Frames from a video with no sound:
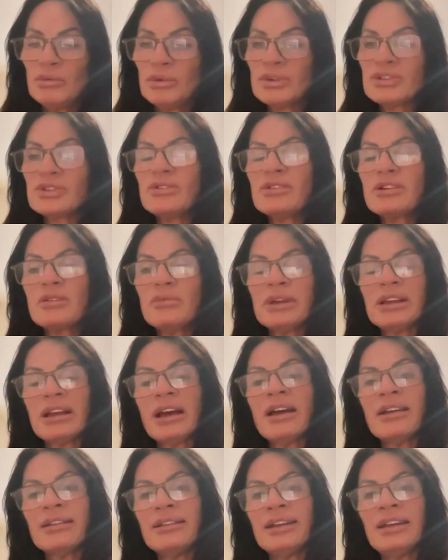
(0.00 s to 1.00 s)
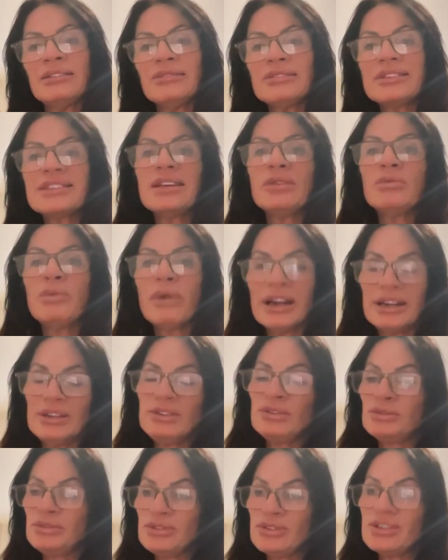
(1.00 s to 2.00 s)
We'll talk about that, and then I'll say,
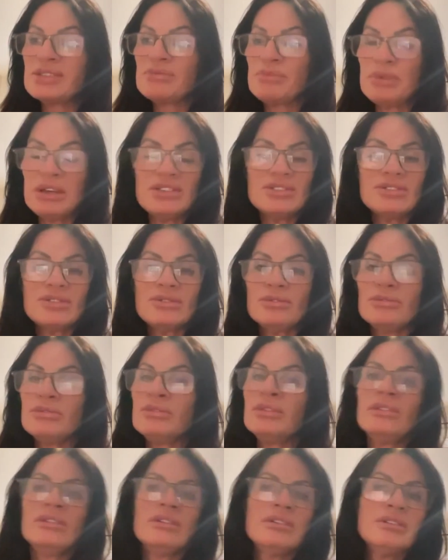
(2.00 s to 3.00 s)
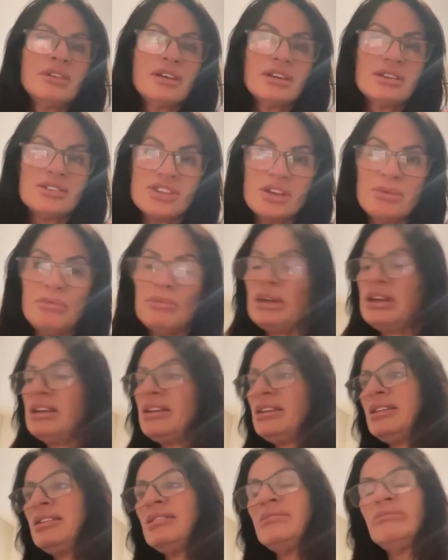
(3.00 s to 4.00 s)
why don't you speak to a
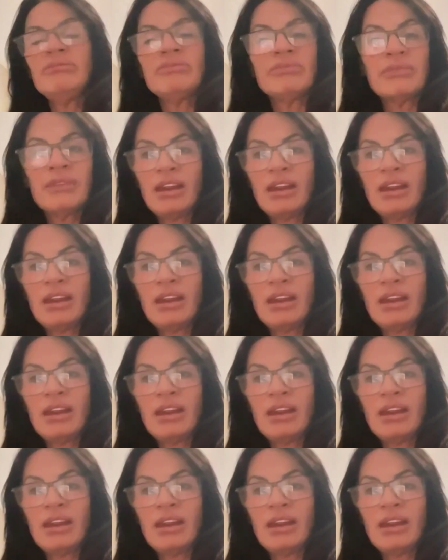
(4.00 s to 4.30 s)
GP,